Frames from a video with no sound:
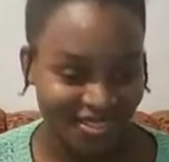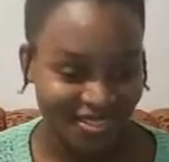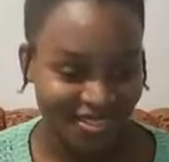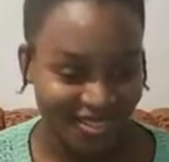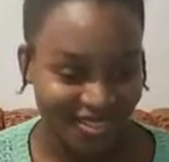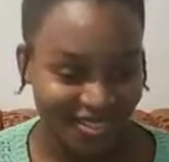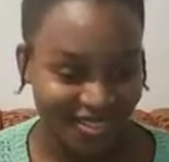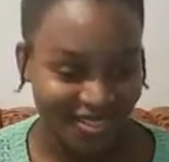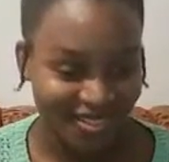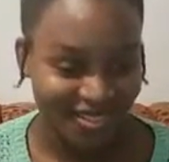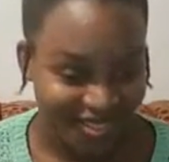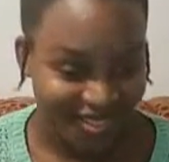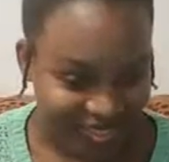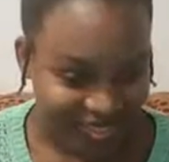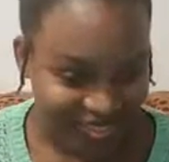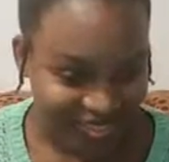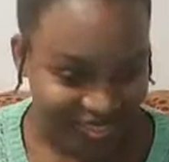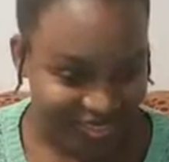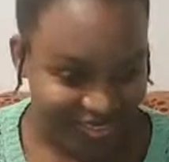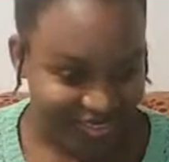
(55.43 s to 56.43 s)
All
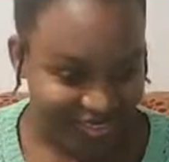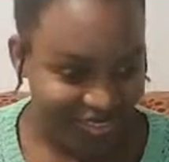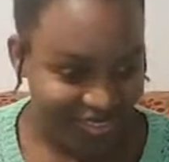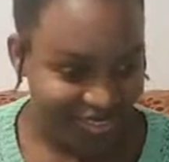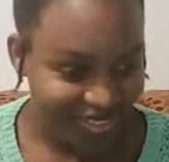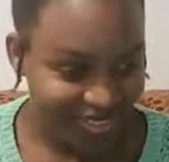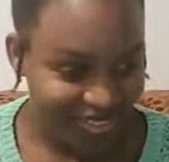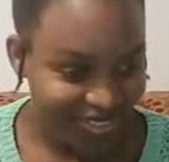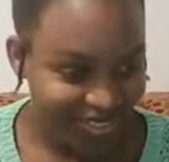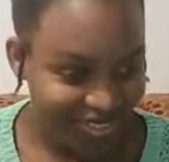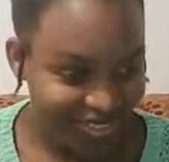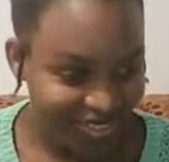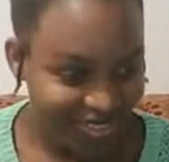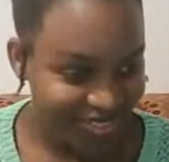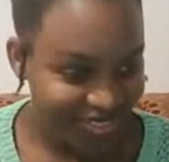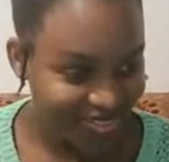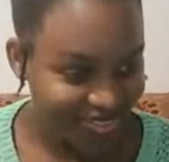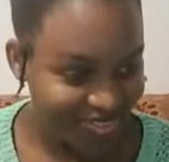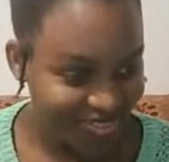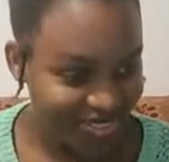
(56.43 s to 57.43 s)
right. So I
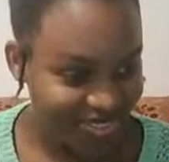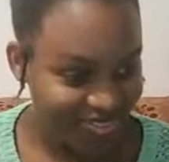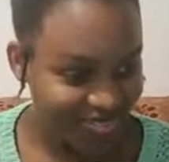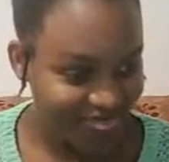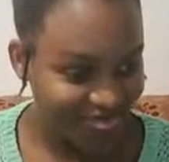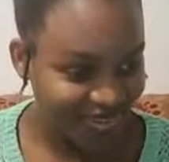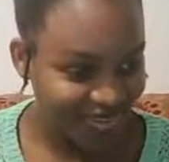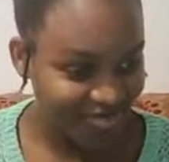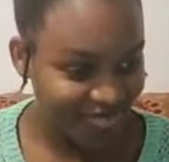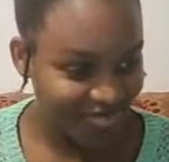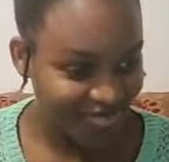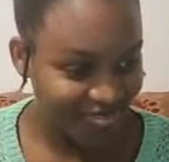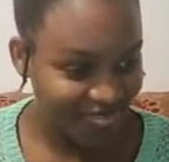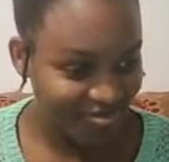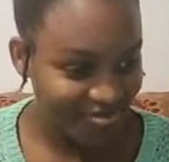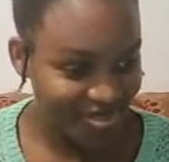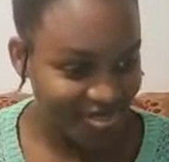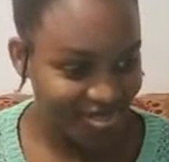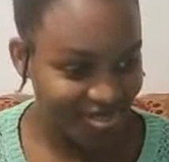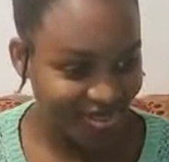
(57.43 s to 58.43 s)
see 5 persons
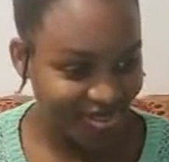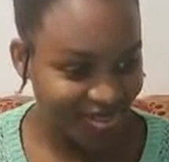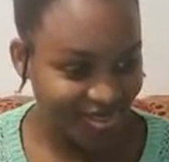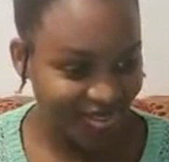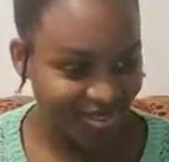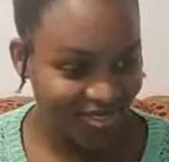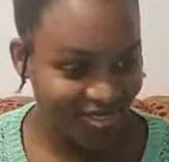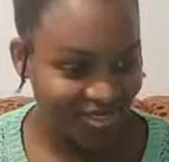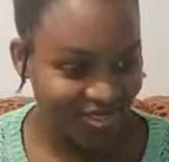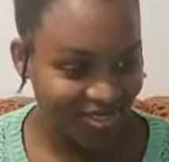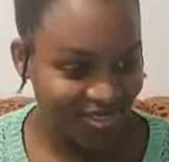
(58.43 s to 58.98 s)
on.